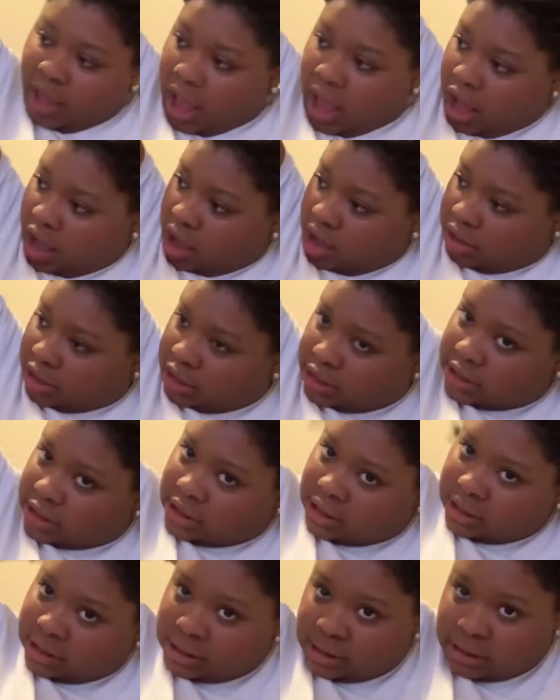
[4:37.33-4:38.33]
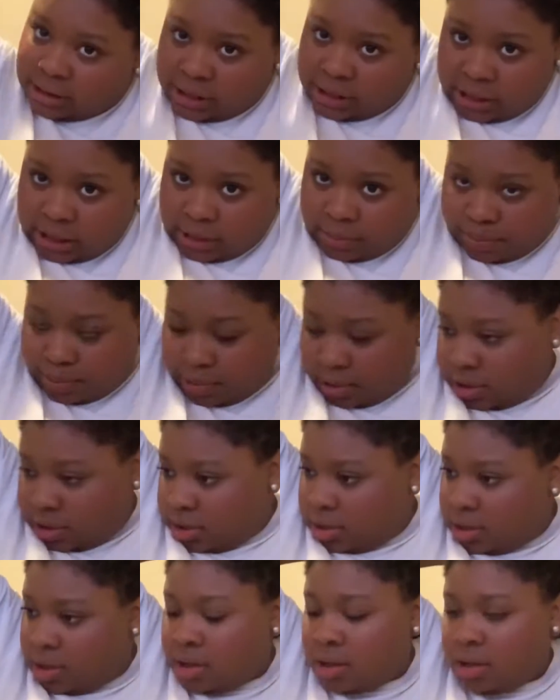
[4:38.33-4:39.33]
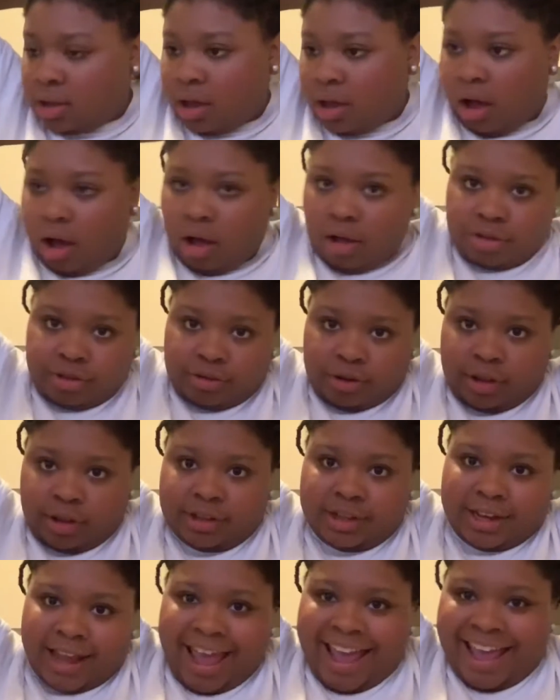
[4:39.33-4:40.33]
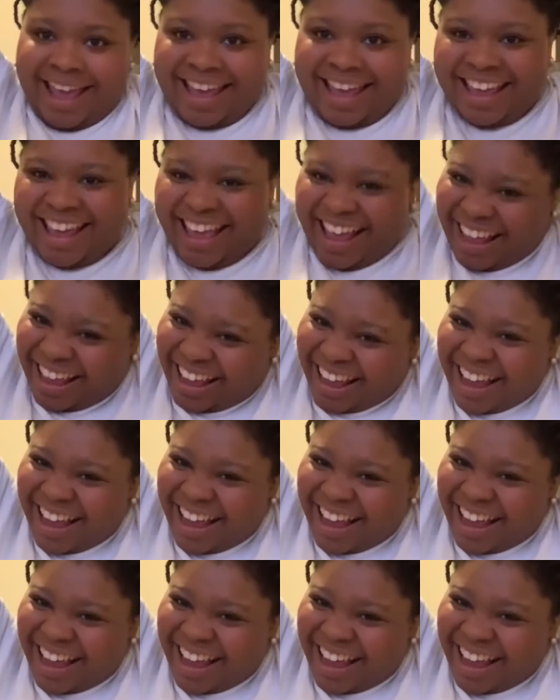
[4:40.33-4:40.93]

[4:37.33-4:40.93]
I honestly sleep all throughout the day.